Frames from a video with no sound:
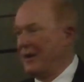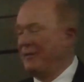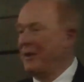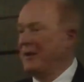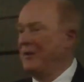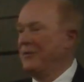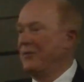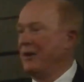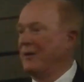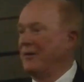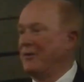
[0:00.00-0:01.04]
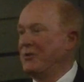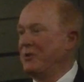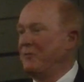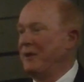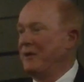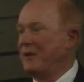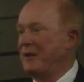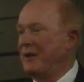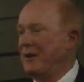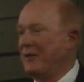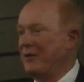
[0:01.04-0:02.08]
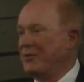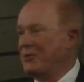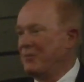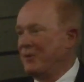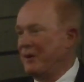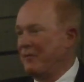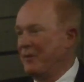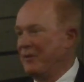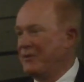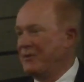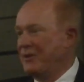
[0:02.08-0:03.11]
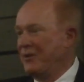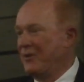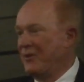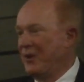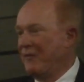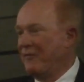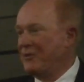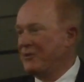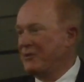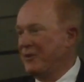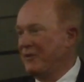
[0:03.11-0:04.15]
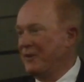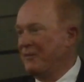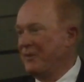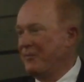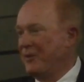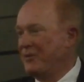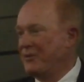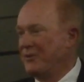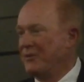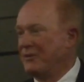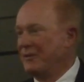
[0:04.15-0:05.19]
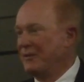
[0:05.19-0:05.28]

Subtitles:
I think you should meet Claire, because she'll probably be the CEO of the office of the company pretty soon.